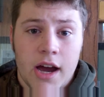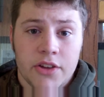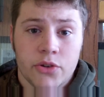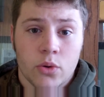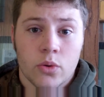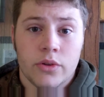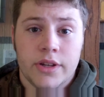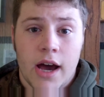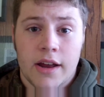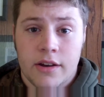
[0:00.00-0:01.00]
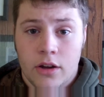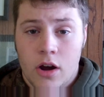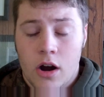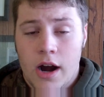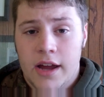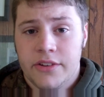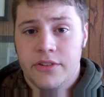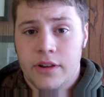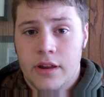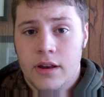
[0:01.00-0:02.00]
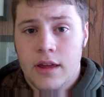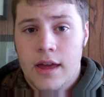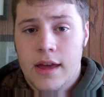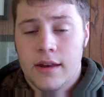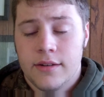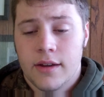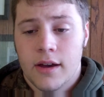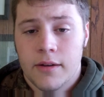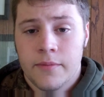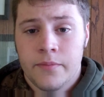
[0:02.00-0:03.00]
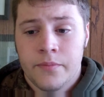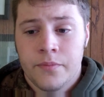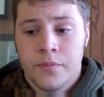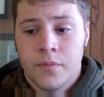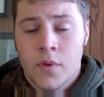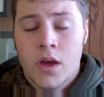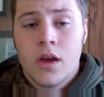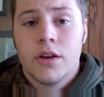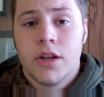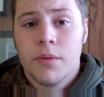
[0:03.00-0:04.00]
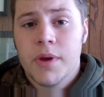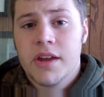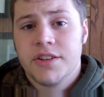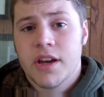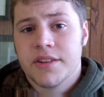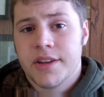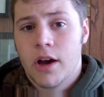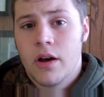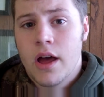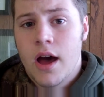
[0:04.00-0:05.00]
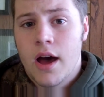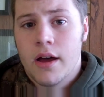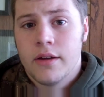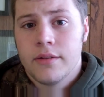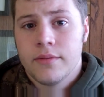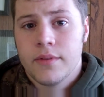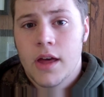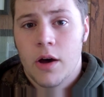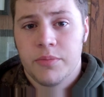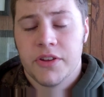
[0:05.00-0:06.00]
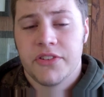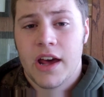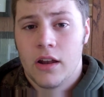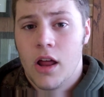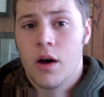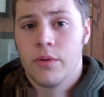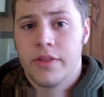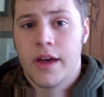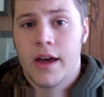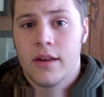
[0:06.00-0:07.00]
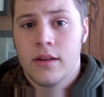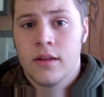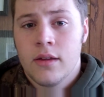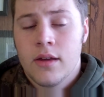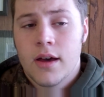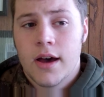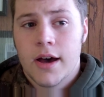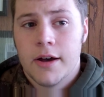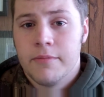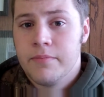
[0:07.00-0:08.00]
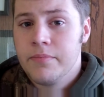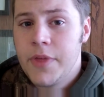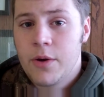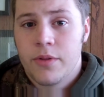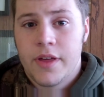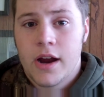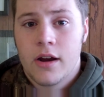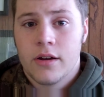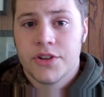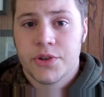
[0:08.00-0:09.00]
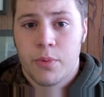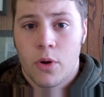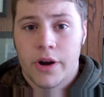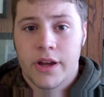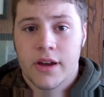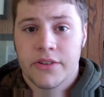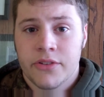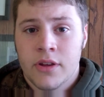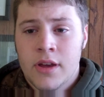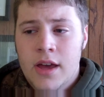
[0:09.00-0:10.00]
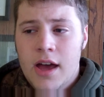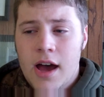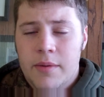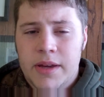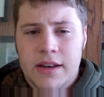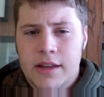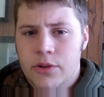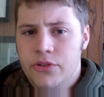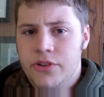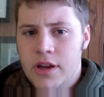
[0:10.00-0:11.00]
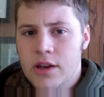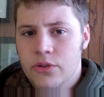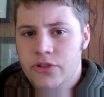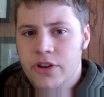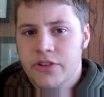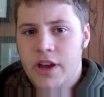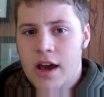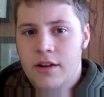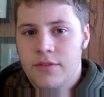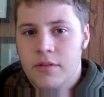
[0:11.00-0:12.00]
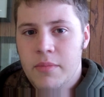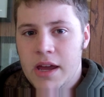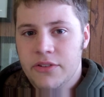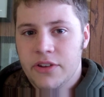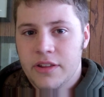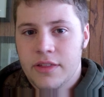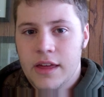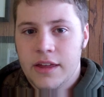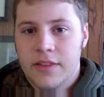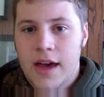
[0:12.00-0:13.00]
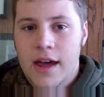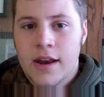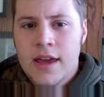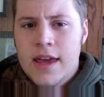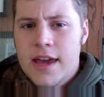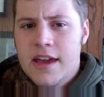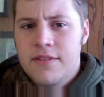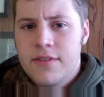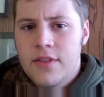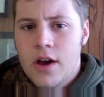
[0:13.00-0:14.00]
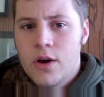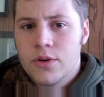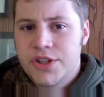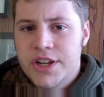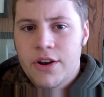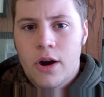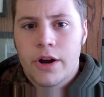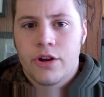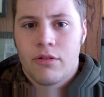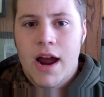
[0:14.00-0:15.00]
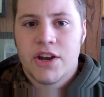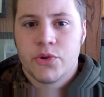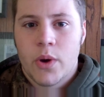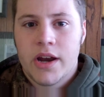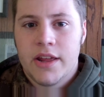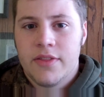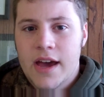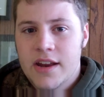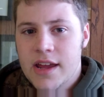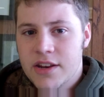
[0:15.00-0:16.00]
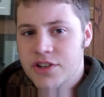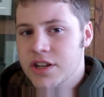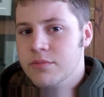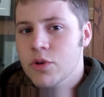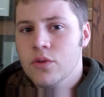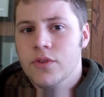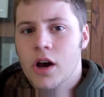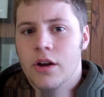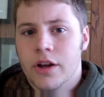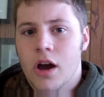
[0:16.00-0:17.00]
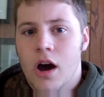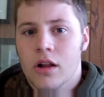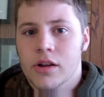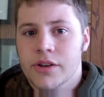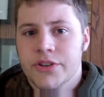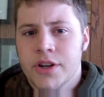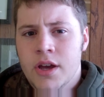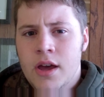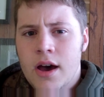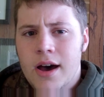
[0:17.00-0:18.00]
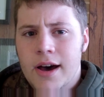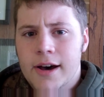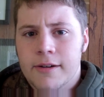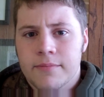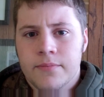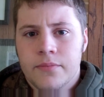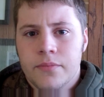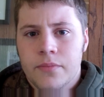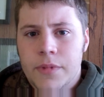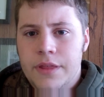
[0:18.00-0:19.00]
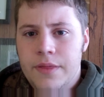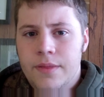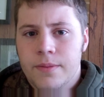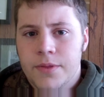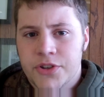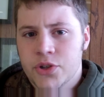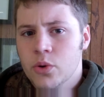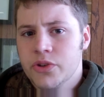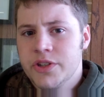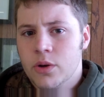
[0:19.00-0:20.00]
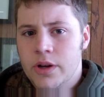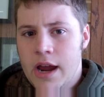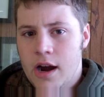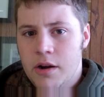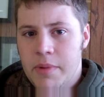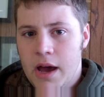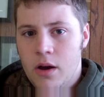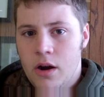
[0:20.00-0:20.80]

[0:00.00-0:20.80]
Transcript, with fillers: High School, died in a car accident. And uh, W H S help, uh, helped us out a lot with that. Uh, they were there supporting us. I mean, it was, it was just kind of an amazing thing that even though she'd already graduated that and she'd moved on to college, uh, the school still cared about